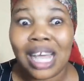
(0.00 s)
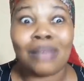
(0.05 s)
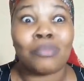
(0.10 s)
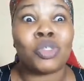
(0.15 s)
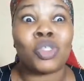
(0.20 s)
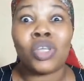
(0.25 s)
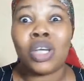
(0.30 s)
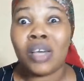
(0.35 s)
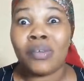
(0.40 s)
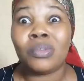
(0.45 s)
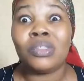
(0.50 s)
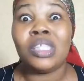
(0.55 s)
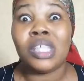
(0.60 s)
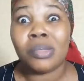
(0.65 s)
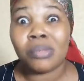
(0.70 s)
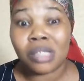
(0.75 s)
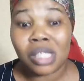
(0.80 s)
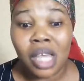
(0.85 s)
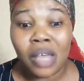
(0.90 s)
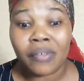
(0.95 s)
I'm sure even
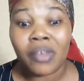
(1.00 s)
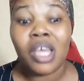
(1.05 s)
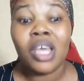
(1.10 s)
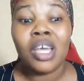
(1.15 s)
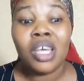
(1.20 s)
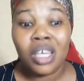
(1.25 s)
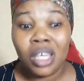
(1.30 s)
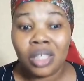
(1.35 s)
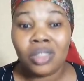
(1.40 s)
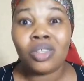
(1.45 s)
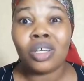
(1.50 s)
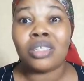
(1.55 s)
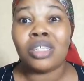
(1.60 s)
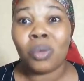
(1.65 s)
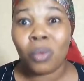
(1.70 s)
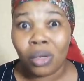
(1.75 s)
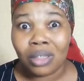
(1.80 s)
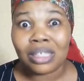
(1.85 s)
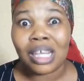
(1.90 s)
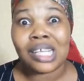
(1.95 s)
himself, even though the
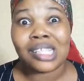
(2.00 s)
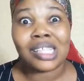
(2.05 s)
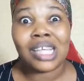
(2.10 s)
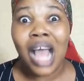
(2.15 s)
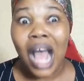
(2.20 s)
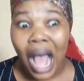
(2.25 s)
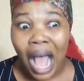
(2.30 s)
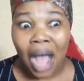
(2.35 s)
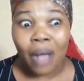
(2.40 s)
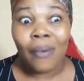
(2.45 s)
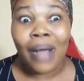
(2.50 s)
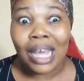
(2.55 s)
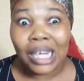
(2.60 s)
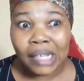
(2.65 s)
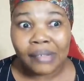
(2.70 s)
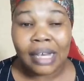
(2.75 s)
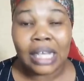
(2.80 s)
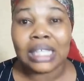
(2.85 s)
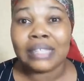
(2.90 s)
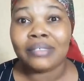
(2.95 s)
one that say, I will
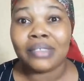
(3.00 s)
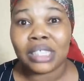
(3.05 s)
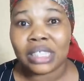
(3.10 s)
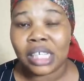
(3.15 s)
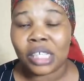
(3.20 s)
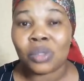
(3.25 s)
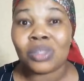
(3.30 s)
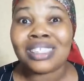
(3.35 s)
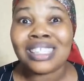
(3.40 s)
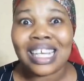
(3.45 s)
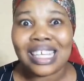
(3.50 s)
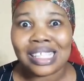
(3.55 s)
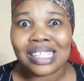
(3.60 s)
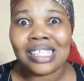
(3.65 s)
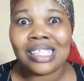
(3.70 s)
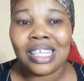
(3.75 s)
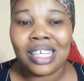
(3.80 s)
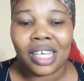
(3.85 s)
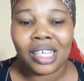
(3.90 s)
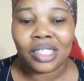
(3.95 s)
never leave this house, isn't
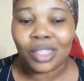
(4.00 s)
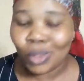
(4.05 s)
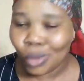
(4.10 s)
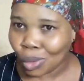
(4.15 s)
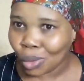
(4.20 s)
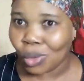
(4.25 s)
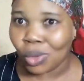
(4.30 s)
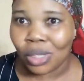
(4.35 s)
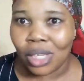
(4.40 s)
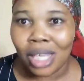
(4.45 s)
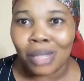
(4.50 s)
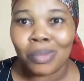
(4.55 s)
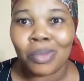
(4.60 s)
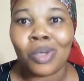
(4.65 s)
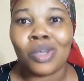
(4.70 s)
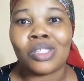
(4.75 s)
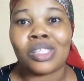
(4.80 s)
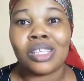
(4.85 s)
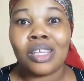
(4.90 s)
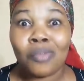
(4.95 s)
still there, they do, you get,
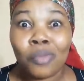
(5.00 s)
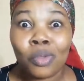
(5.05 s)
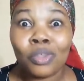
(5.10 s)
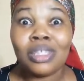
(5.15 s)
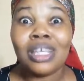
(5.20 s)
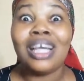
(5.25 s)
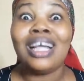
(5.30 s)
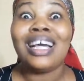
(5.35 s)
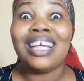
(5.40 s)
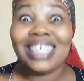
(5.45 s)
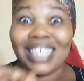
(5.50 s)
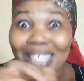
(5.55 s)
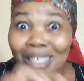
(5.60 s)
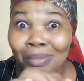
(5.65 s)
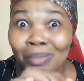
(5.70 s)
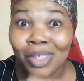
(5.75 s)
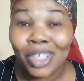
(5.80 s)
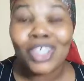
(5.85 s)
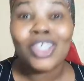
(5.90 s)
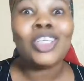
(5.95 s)
because even
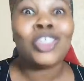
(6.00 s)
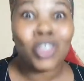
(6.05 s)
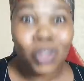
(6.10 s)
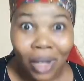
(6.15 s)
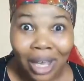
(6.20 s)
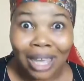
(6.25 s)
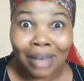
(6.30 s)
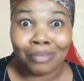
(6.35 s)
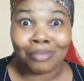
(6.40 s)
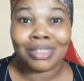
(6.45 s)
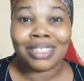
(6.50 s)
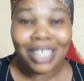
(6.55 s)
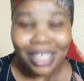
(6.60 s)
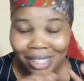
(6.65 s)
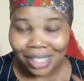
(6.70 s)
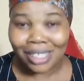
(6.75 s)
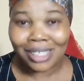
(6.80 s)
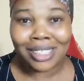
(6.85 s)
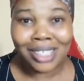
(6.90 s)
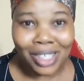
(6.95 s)
him, he sure can say
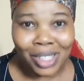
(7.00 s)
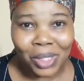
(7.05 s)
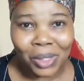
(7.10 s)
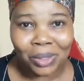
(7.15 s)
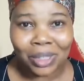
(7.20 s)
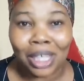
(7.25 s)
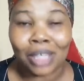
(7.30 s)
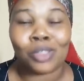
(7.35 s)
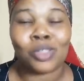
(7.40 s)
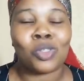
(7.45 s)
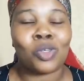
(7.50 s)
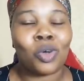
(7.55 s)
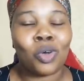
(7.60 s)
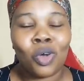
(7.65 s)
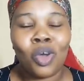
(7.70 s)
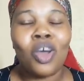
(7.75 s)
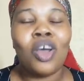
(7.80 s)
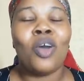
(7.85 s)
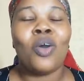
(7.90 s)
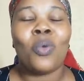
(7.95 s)
he's still there till now.
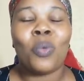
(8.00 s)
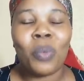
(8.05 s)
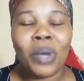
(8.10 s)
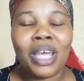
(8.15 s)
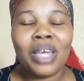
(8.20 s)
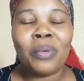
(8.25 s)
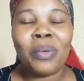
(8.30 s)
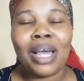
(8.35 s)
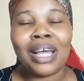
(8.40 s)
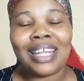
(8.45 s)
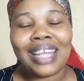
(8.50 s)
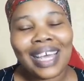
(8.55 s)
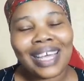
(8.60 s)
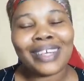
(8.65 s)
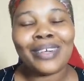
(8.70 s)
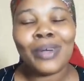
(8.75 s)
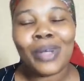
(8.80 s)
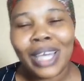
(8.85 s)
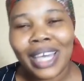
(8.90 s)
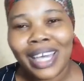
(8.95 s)
So we are
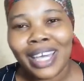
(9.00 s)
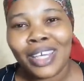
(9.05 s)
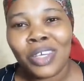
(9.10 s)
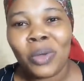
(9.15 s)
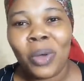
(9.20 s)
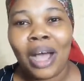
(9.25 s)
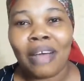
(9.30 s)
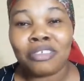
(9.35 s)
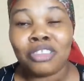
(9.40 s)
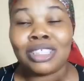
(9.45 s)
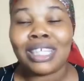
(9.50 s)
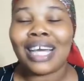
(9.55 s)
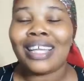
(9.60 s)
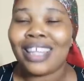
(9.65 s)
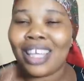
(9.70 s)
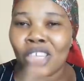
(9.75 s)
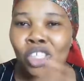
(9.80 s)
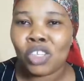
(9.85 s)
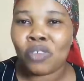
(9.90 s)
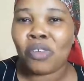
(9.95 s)
like, okay, you have tried.
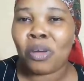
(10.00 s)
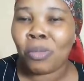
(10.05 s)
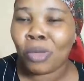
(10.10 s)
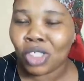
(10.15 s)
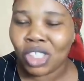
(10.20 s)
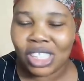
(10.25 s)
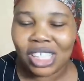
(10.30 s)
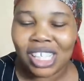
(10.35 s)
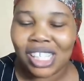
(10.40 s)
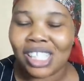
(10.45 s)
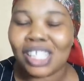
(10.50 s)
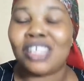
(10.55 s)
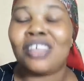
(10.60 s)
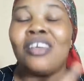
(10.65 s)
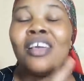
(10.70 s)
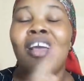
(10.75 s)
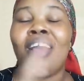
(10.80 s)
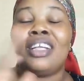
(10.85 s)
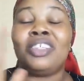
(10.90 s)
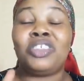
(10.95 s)
Thank you so very much,
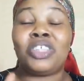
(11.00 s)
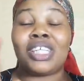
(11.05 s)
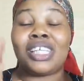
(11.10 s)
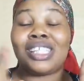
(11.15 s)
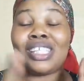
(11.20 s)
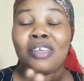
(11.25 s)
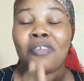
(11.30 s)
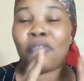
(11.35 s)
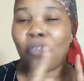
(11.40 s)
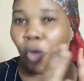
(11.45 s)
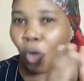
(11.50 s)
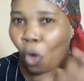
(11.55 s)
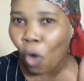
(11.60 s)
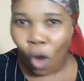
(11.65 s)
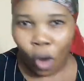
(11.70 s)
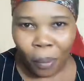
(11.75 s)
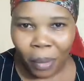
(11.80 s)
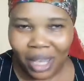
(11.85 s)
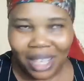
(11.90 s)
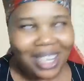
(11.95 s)
Tricky T, for
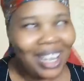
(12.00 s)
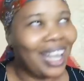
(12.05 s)
coming.